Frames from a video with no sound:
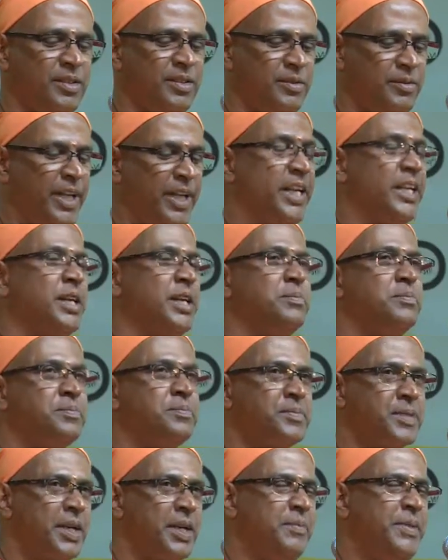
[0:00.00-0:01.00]
welcome
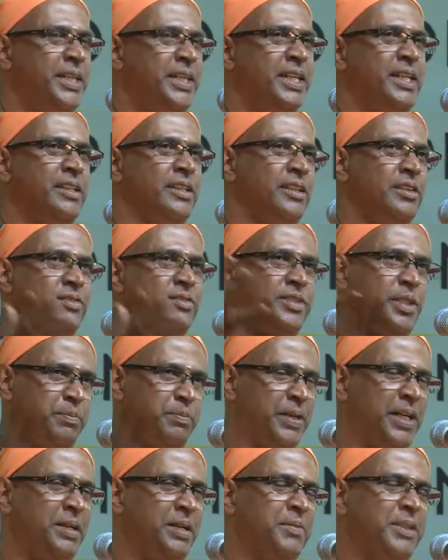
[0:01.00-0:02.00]
committee of the
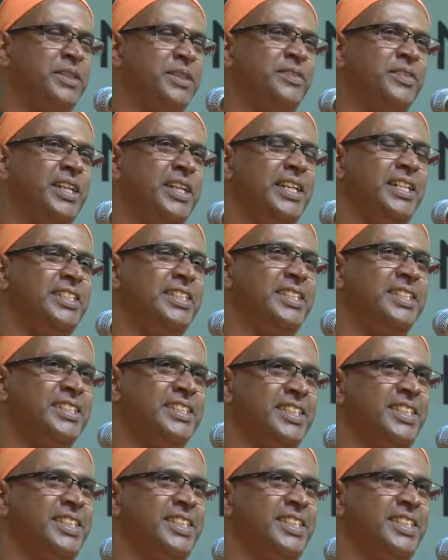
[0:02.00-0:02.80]
Parliament of Religions.